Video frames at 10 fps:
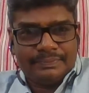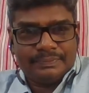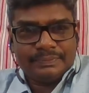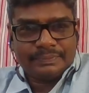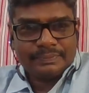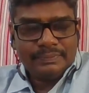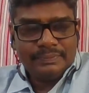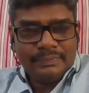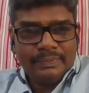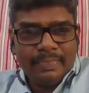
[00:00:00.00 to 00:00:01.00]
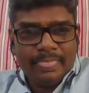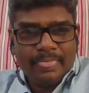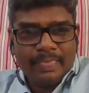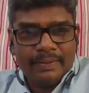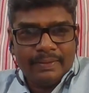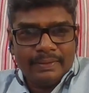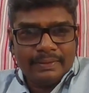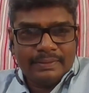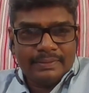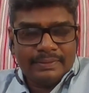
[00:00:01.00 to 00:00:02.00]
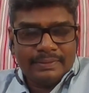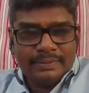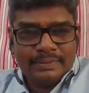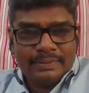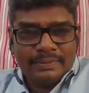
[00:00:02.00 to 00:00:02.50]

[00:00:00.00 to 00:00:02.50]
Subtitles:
(silence)